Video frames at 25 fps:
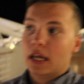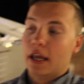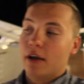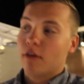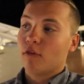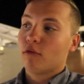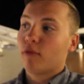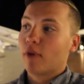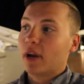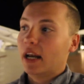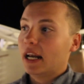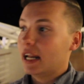
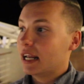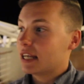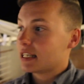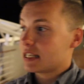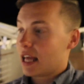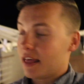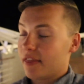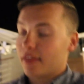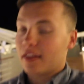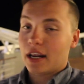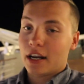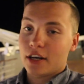It really
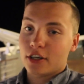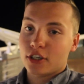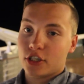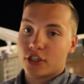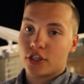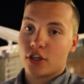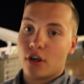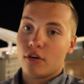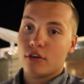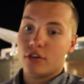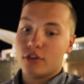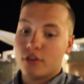is. I think I
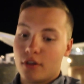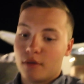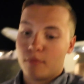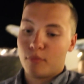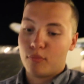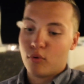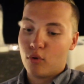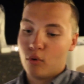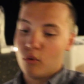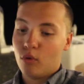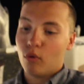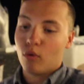just showed you the
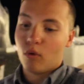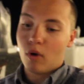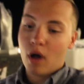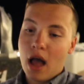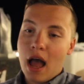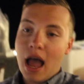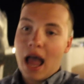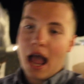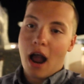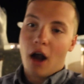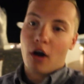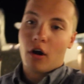pool,
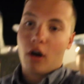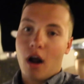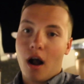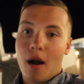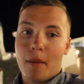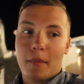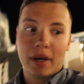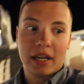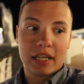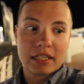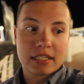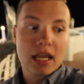how
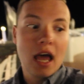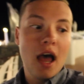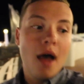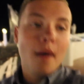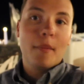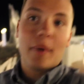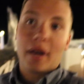calm it is.